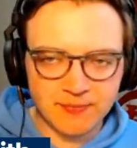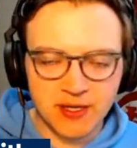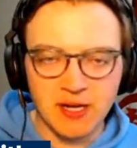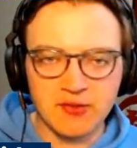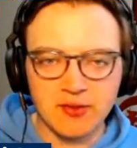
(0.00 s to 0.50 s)

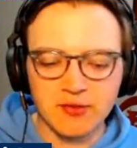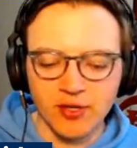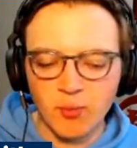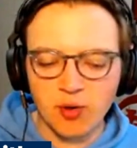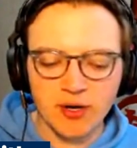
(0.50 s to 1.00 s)
Hudson,
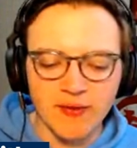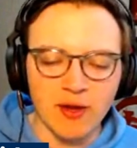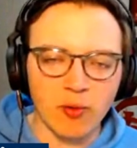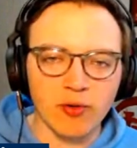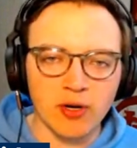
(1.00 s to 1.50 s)
somewhere in
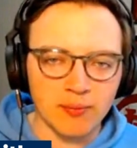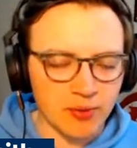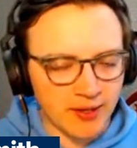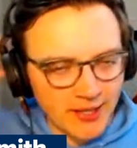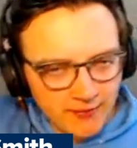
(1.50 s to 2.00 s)
that order. I'm
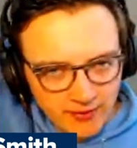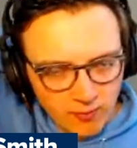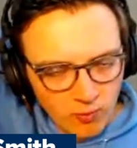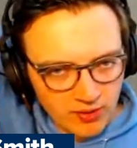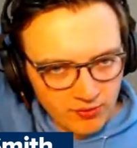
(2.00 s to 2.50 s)
pretty confident
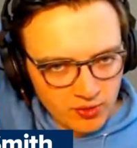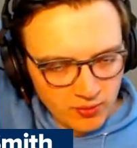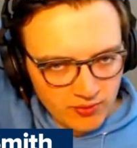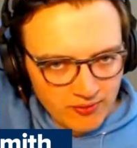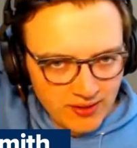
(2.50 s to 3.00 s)
in 1 and 2
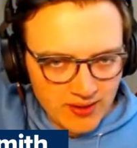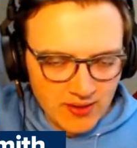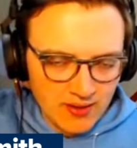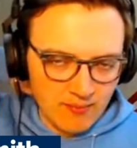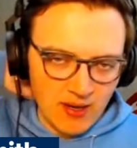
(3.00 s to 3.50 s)
and 3,
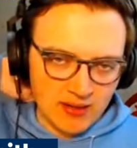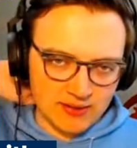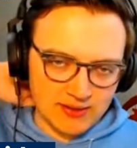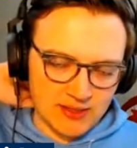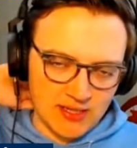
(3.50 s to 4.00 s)

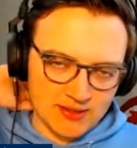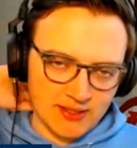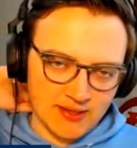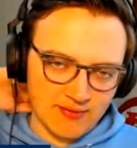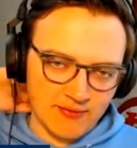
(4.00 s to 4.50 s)
Michaelis and
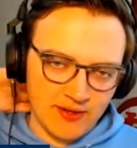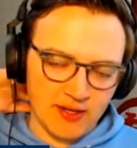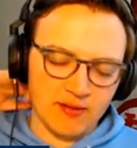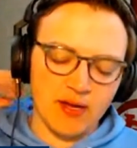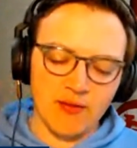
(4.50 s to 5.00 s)
Hudson can fit
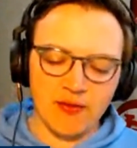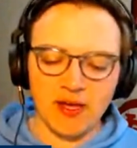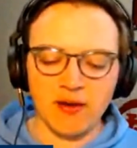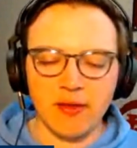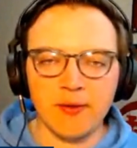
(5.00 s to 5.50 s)
in at the
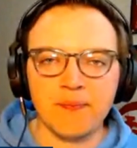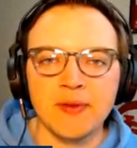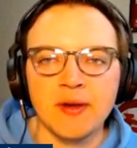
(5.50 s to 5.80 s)
end there.